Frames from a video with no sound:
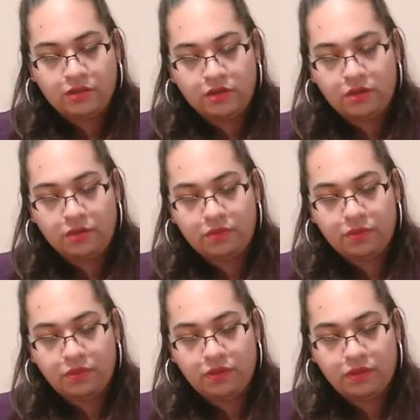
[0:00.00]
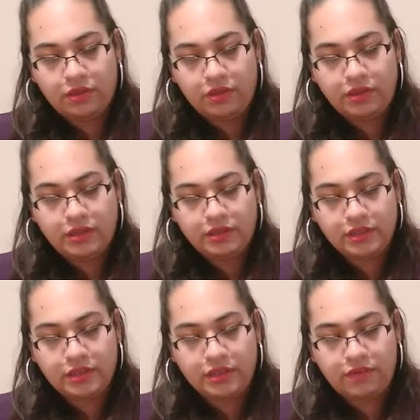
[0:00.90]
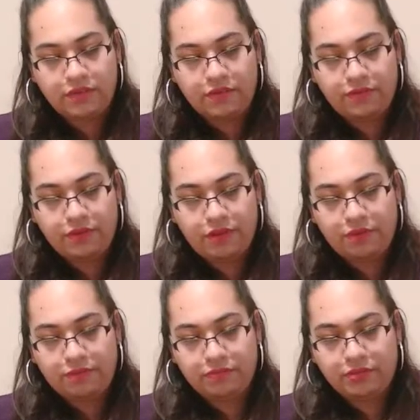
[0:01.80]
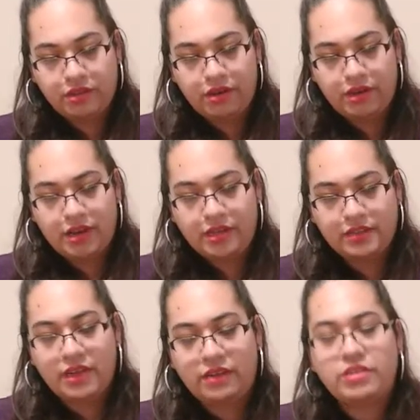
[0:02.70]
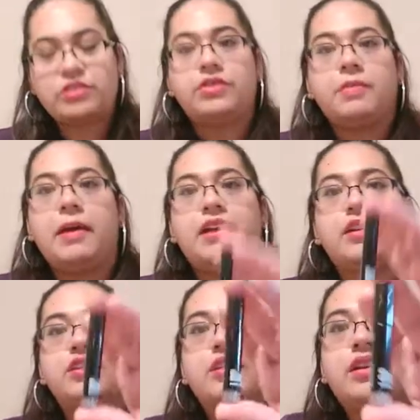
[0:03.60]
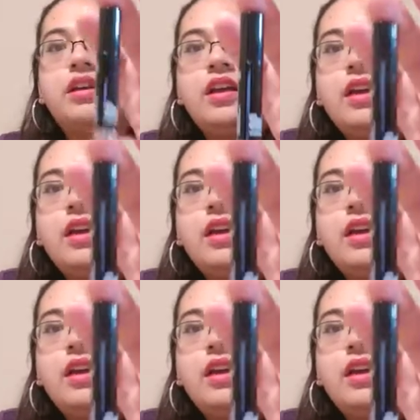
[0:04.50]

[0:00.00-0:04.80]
So this is a, sorry guys, I didn't even show you the packaging.